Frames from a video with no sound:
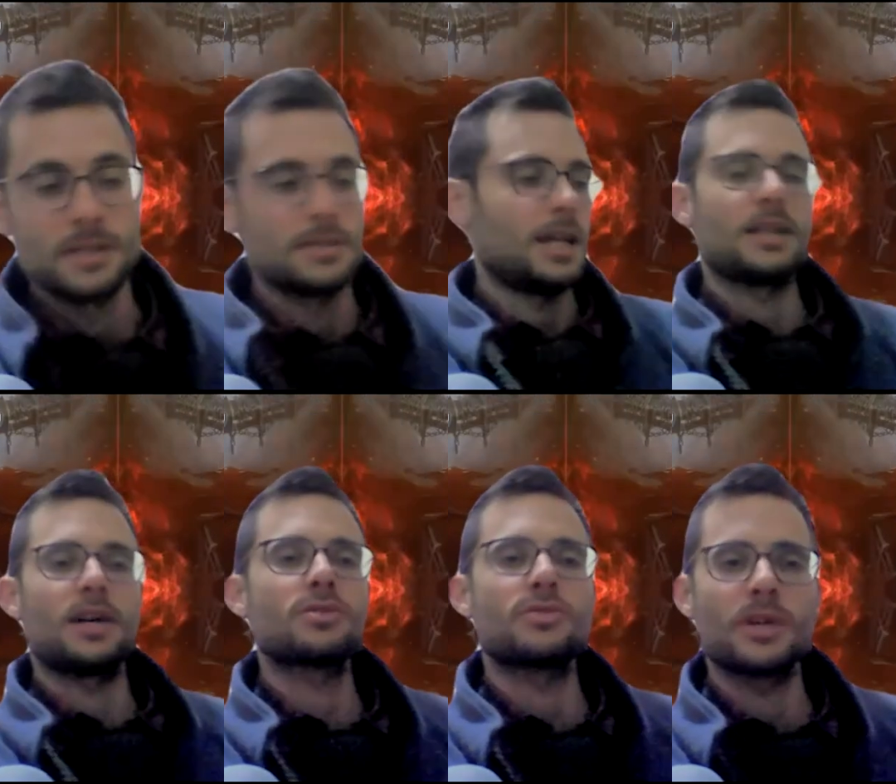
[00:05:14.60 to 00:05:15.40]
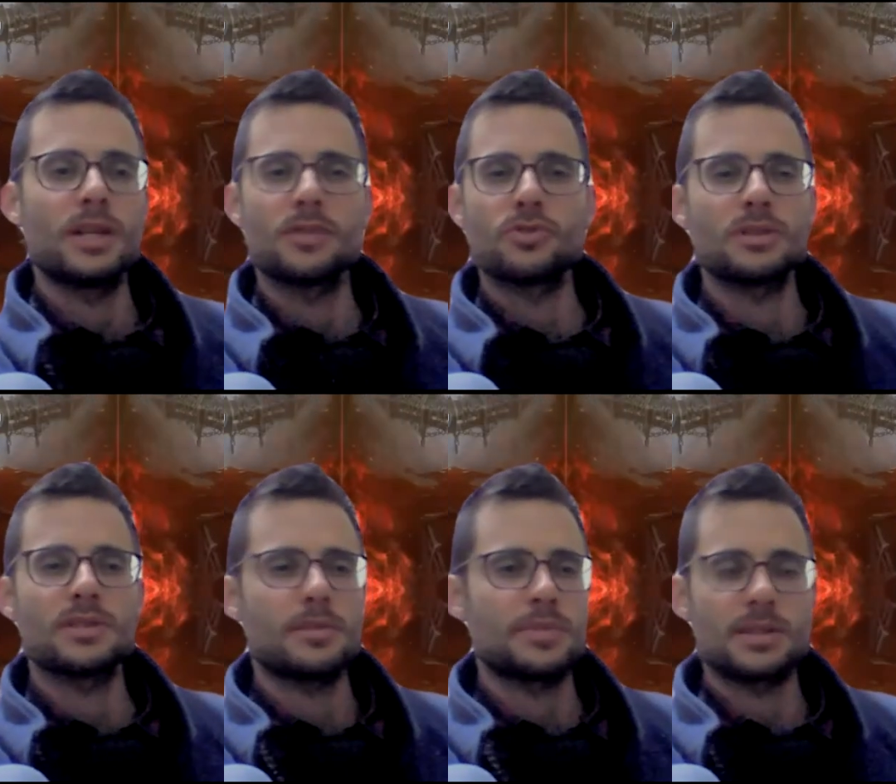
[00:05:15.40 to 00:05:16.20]
And I also really enjoyed
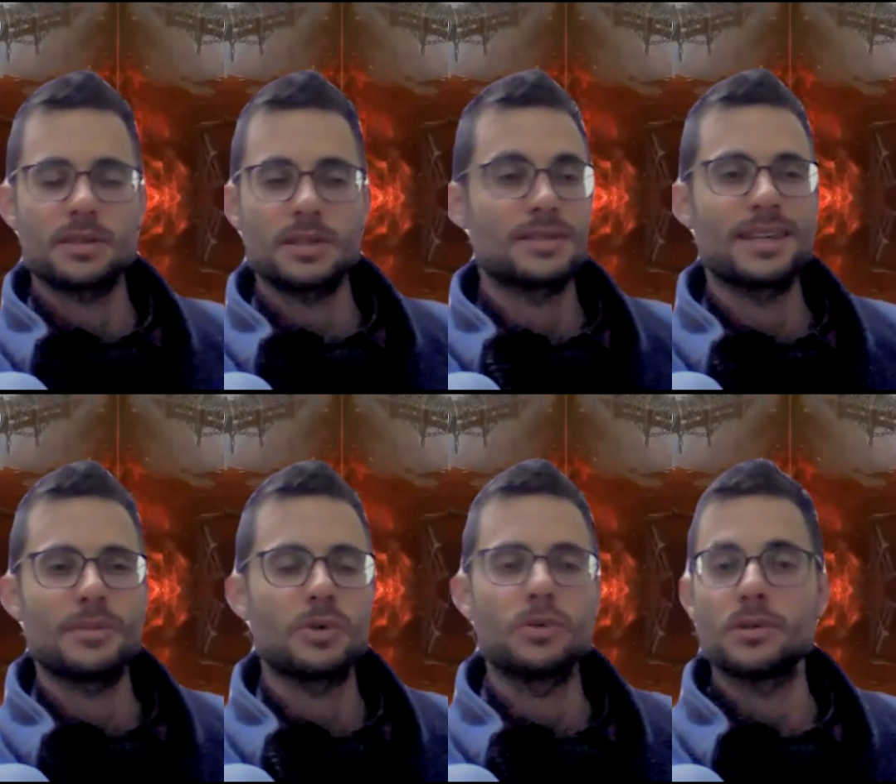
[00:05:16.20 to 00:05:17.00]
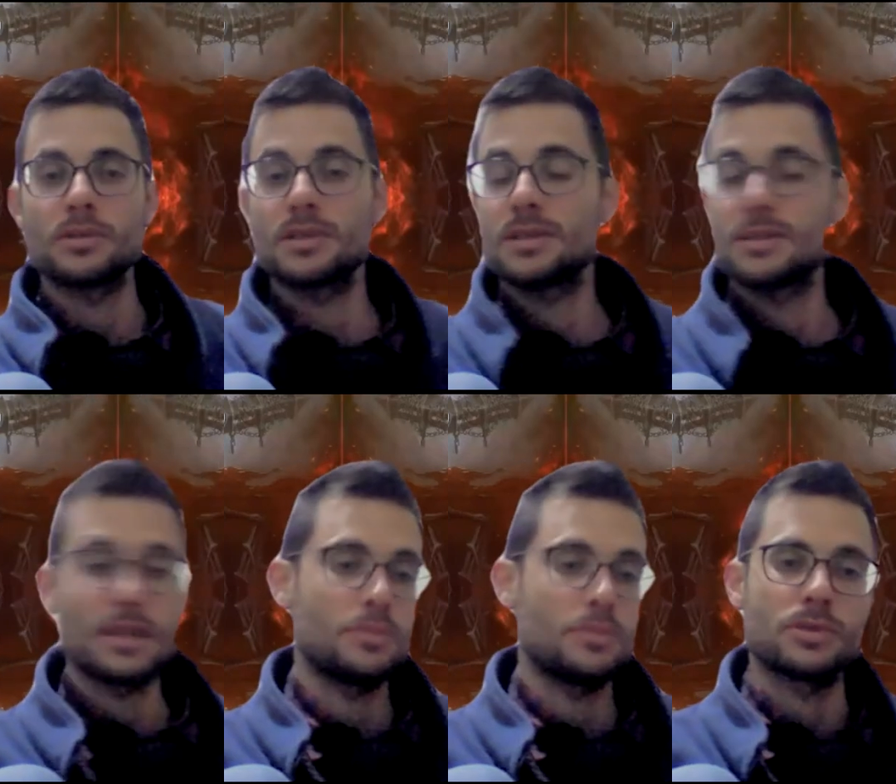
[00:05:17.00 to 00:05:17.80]
this
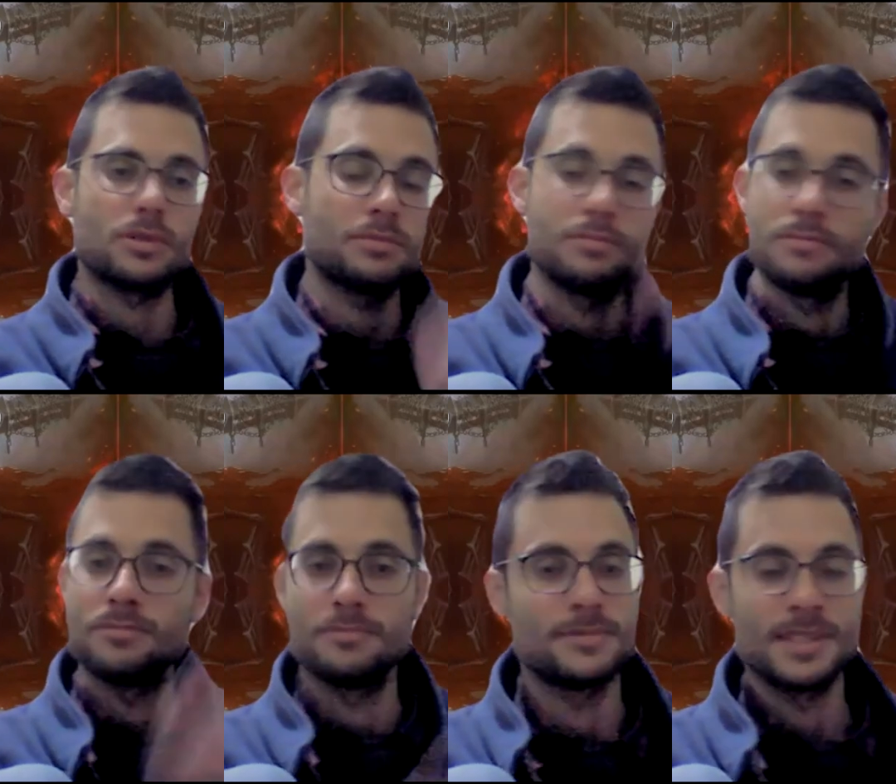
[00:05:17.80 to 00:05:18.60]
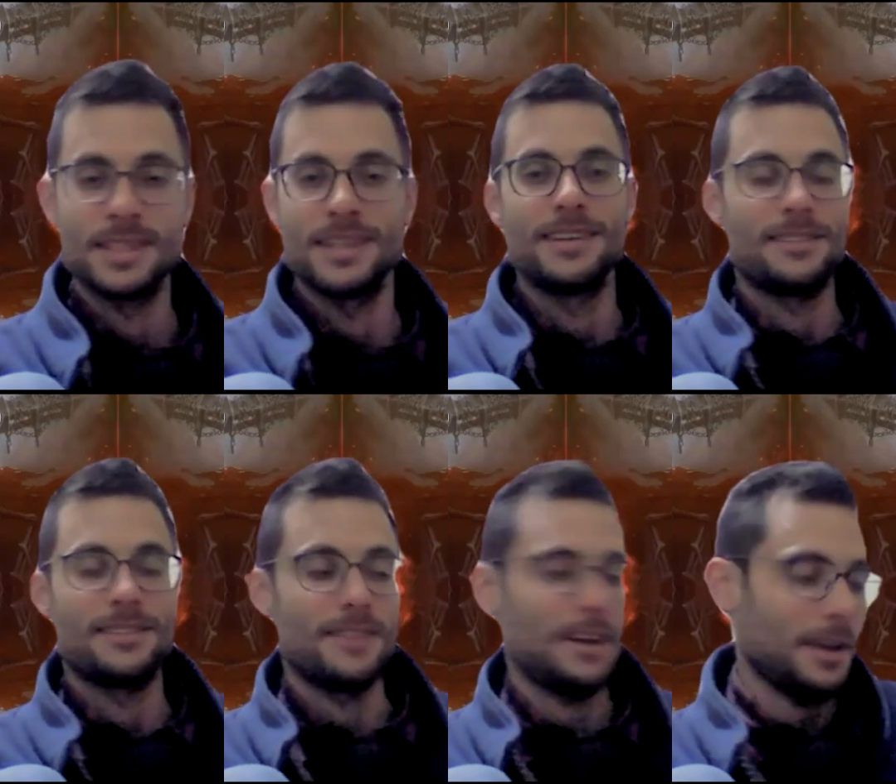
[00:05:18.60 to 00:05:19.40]
great book. So
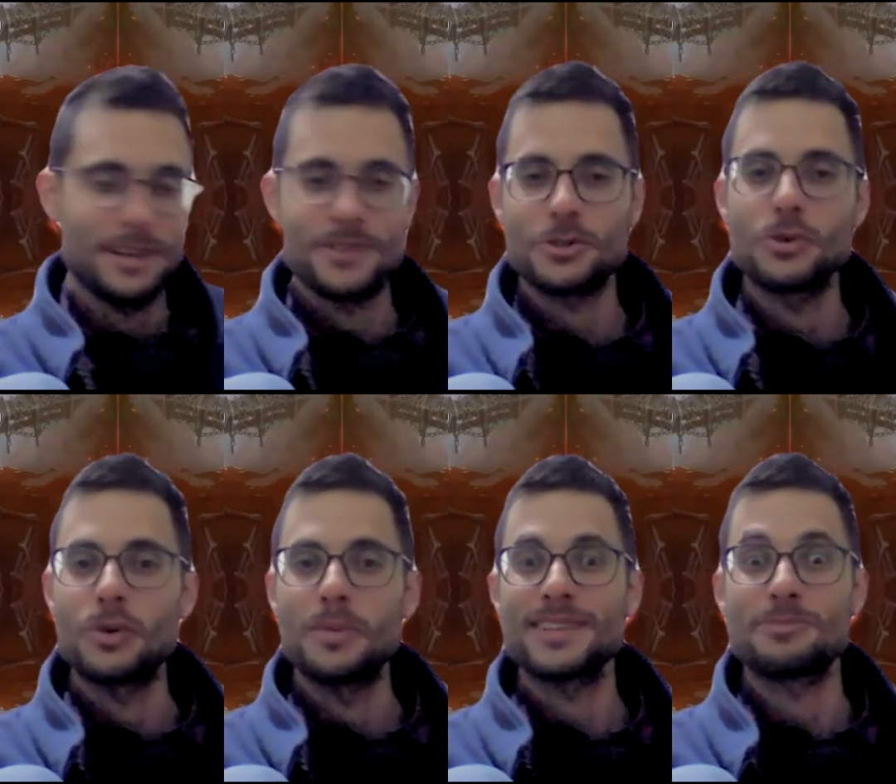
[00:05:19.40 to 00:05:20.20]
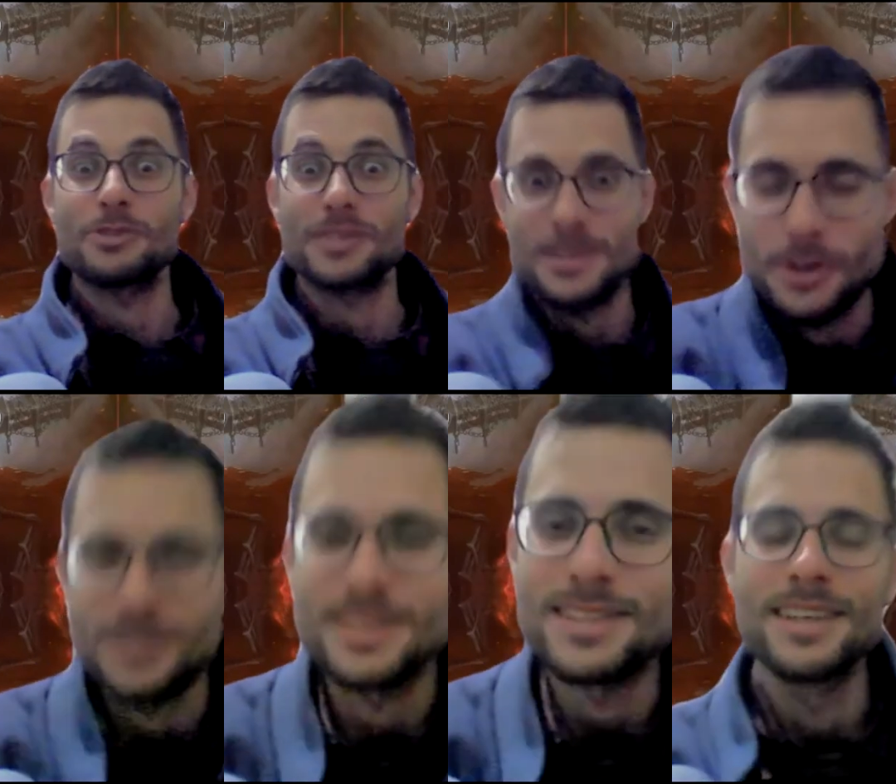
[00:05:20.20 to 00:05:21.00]
I really enjoyed to make the podcast about it.